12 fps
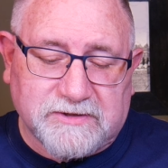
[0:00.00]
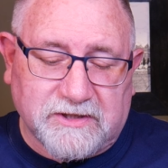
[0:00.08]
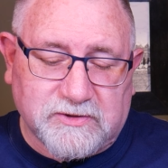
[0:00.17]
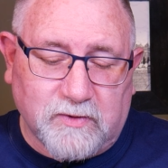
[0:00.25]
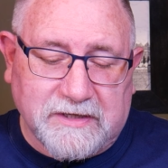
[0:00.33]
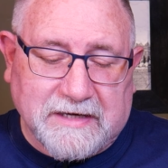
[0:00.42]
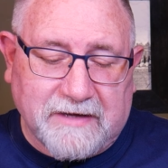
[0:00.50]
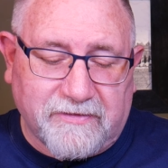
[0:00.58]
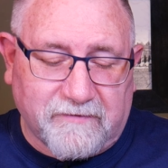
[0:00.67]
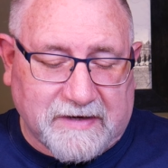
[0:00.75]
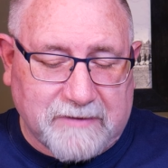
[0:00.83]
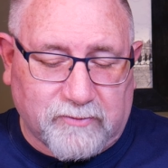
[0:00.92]
so 28th
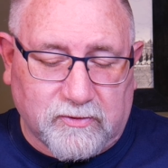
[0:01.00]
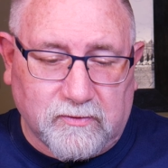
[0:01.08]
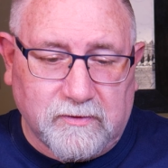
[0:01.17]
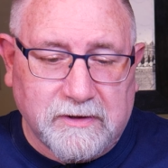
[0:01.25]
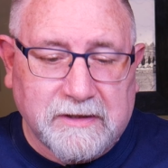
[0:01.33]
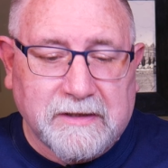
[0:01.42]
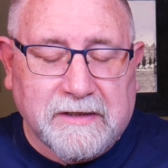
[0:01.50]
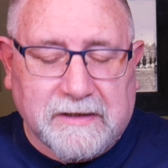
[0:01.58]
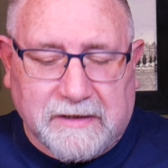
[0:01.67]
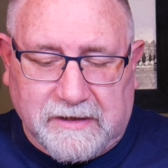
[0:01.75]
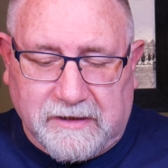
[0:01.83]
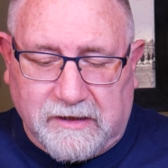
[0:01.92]
of April
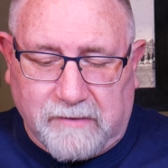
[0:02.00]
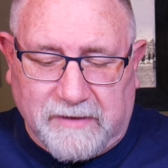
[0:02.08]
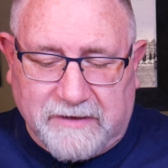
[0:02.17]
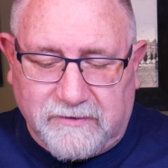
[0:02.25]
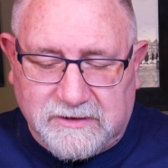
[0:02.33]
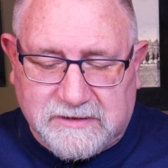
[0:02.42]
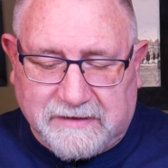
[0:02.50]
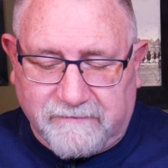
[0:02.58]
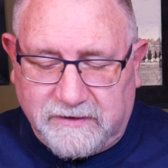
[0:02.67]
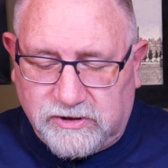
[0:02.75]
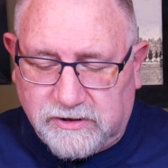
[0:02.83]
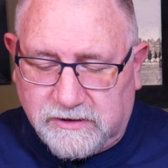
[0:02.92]
I made this
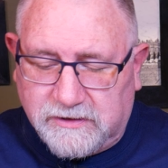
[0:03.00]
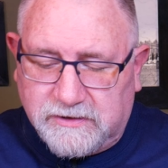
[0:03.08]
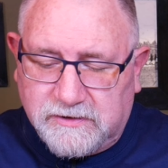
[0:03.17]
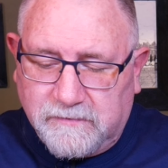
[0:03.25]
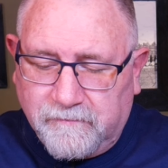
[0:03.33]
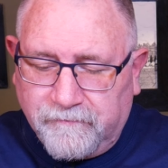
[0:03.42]
lovely cheese,